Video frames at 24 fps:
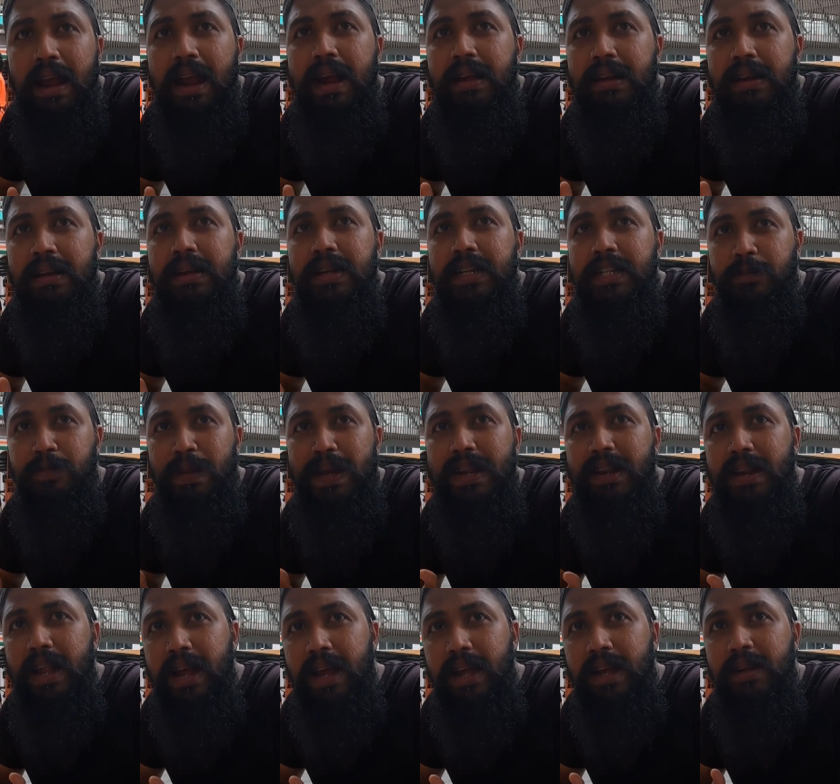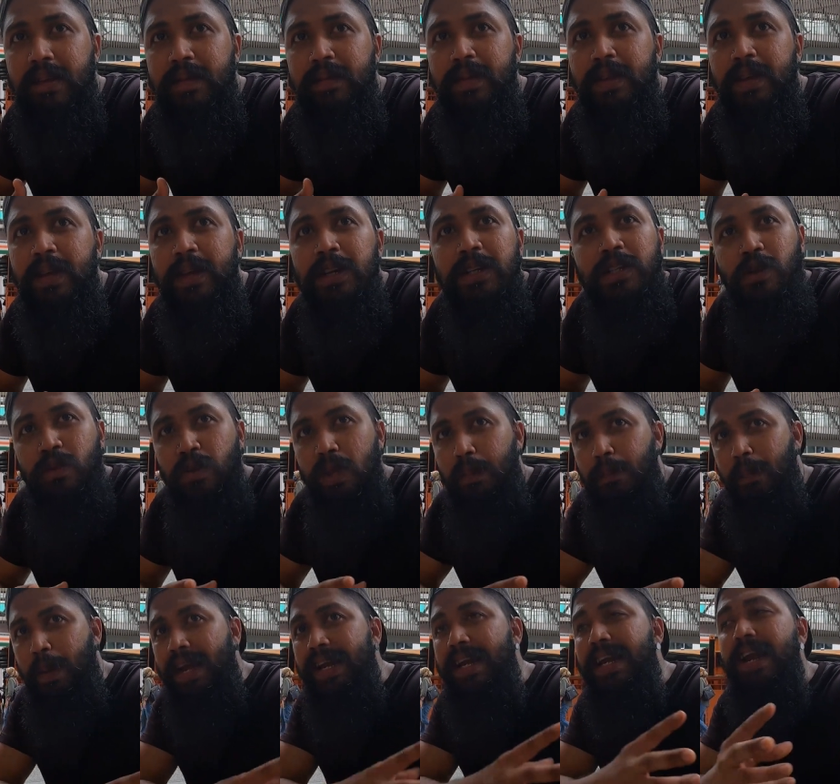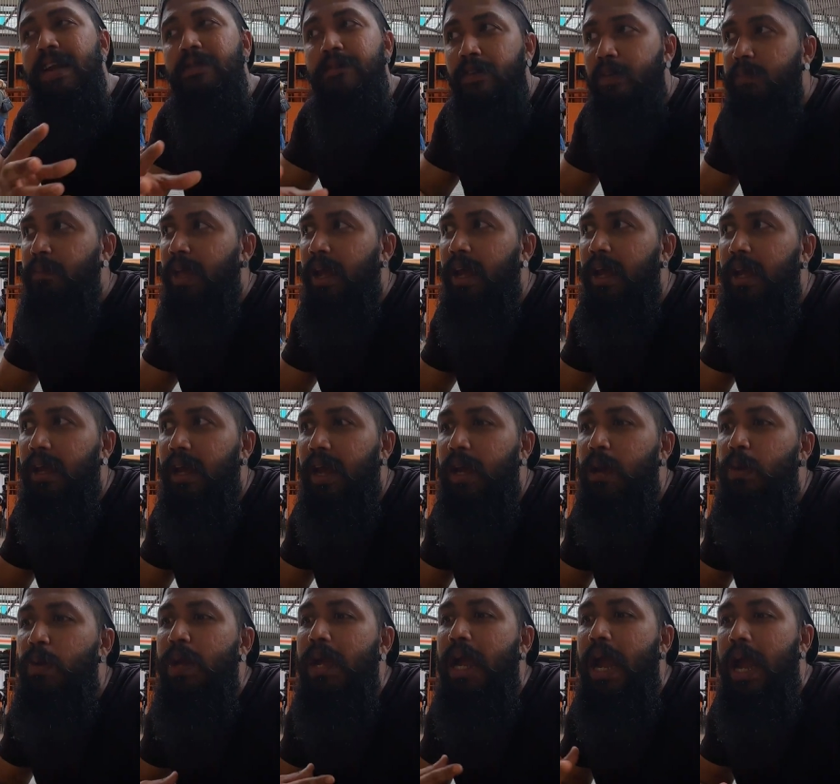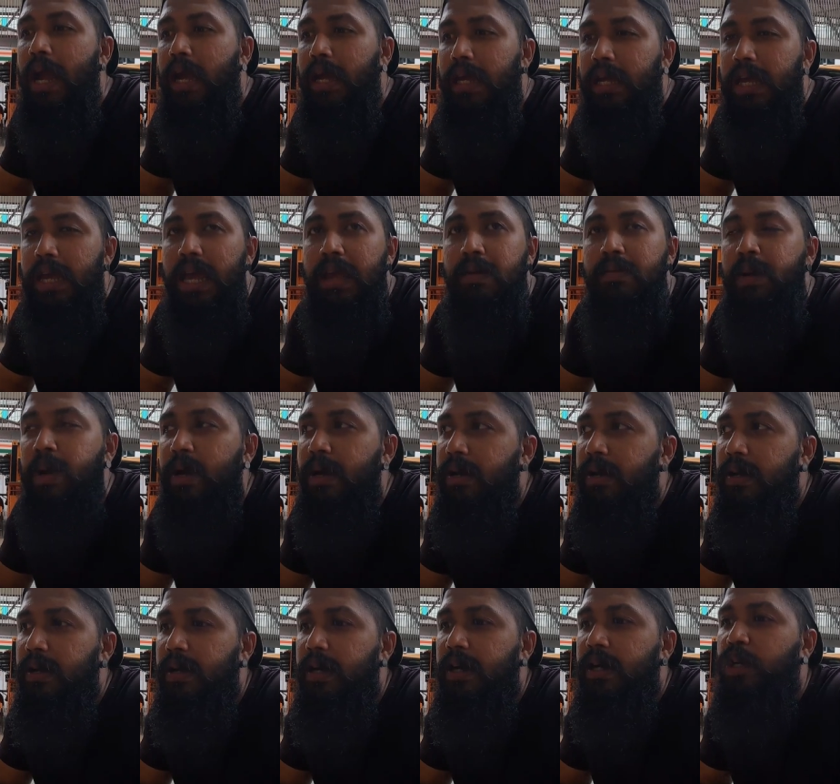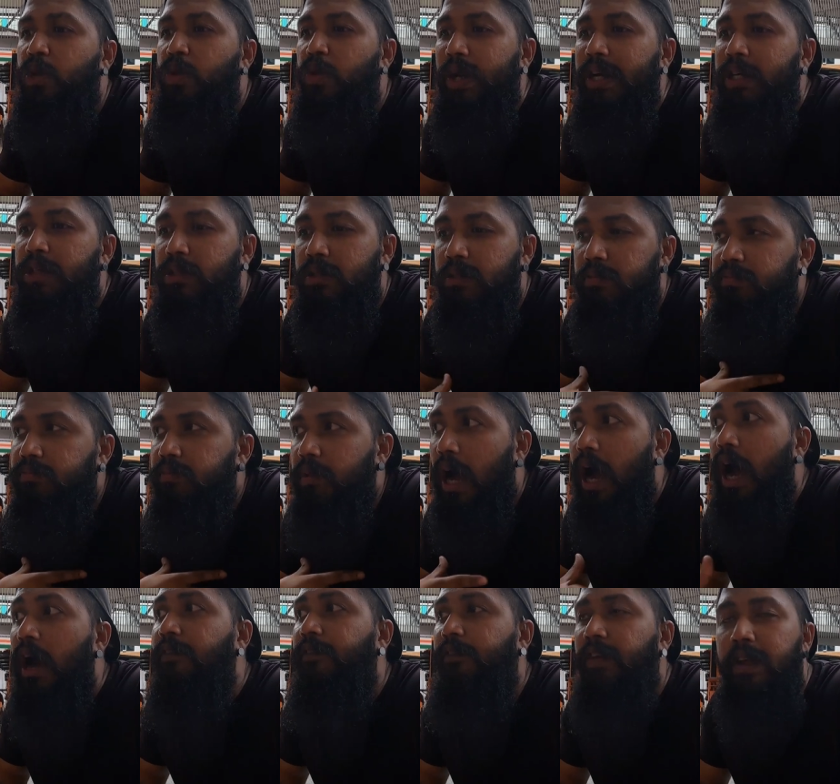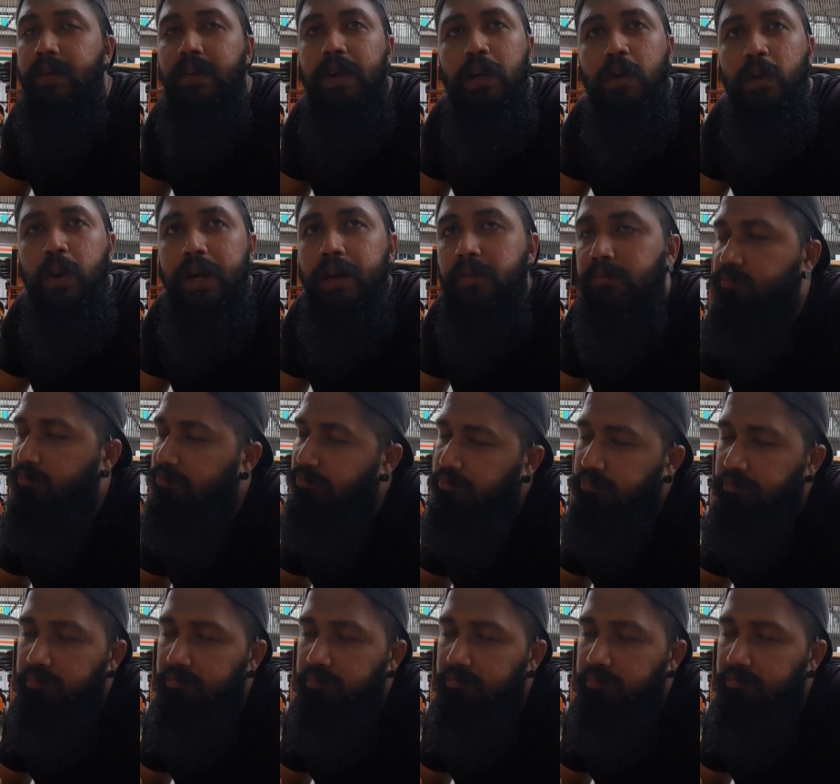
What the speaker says: created, it's been there. So we picked it up from there and we gave it a twist, our flavor to it.